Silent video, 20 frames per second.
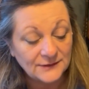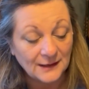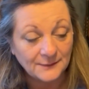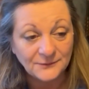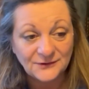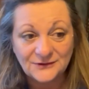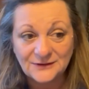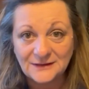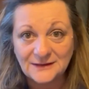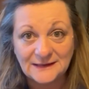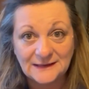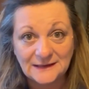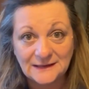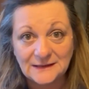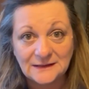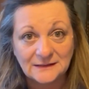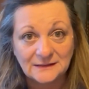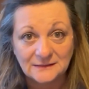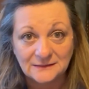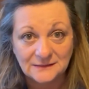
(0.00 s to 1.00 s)
I'm still
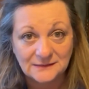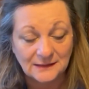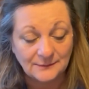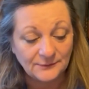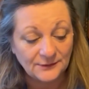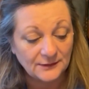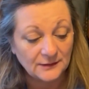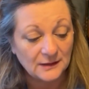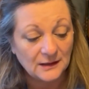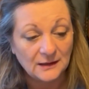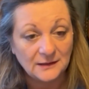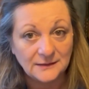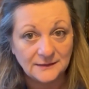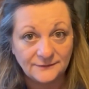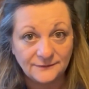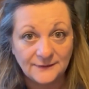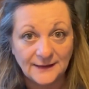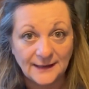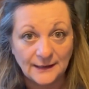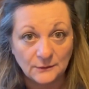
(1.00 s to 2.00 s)
eating some of the
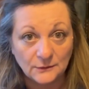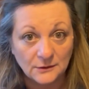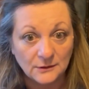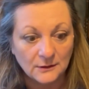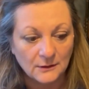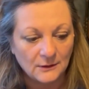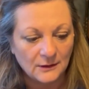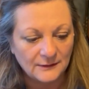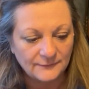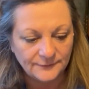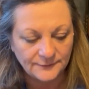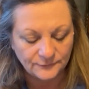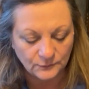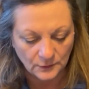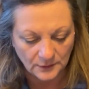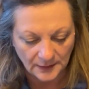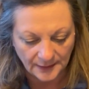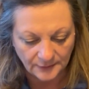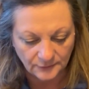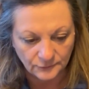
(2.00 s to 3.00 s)
cauliflower off of
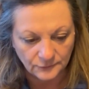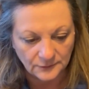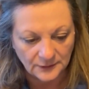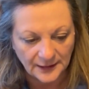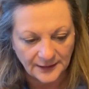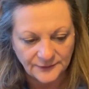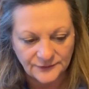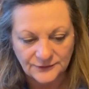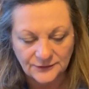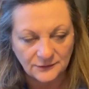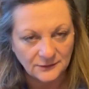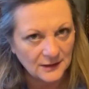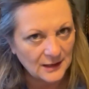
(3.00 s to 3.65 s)
what I grew last year,